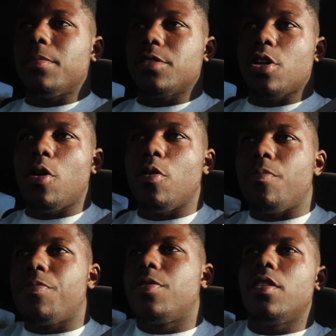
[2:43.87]
So
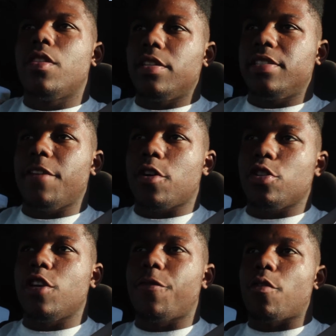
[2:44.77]
the
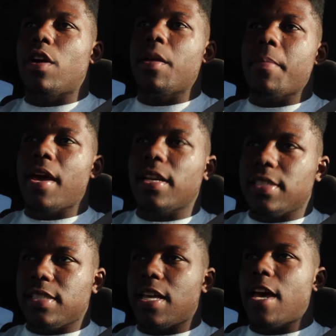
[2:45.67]
difficulty for running backs
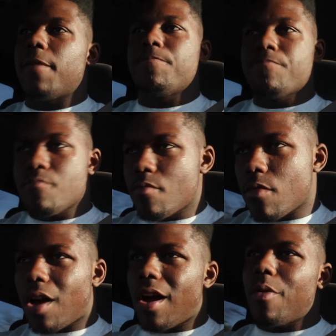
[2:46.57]
is that,
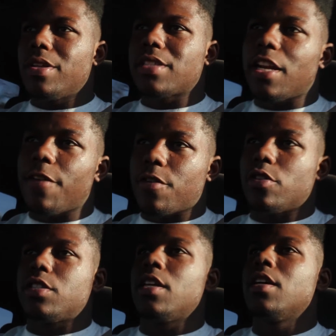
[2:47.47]
or I wouldn't say
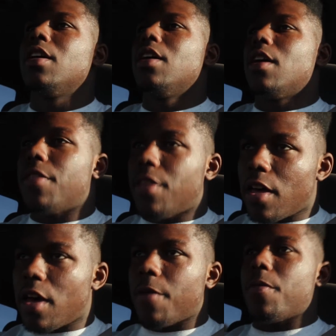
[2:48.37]
difficulty,
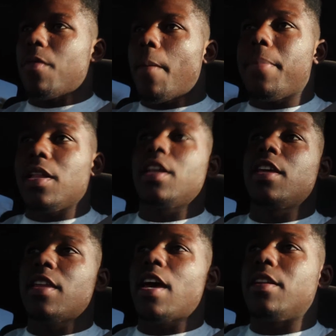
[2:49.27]
the
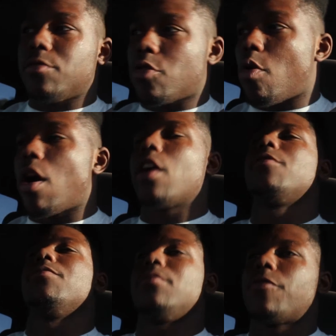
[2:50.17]
ability that required
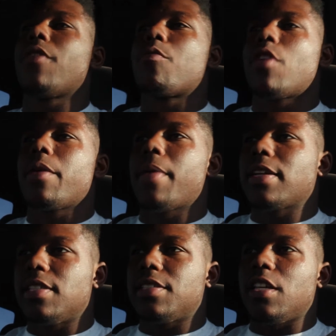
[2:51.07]
from running
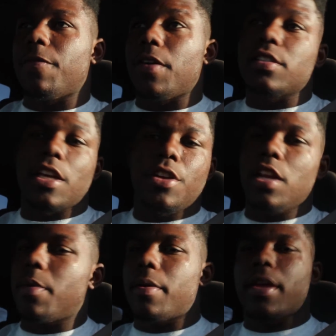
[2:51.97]
backs in the CFL is that you
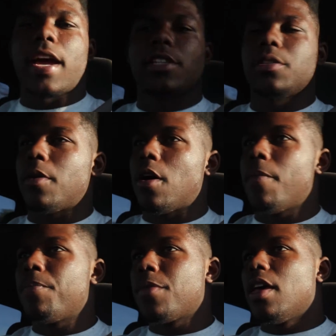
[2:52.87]
need to be able to catch the ball,
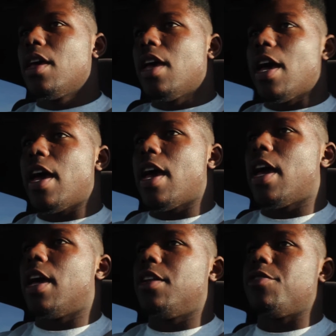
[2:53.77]

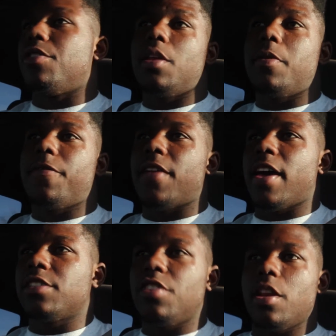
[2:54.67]
and you need to be
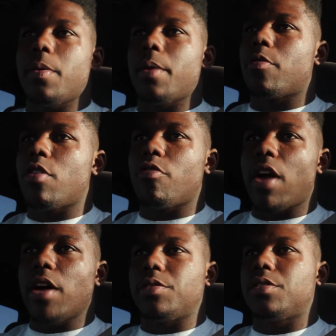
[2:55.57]
fast, you need to be able to run
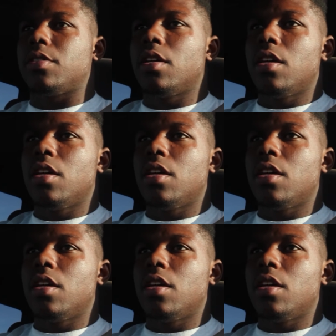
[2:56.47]
routes.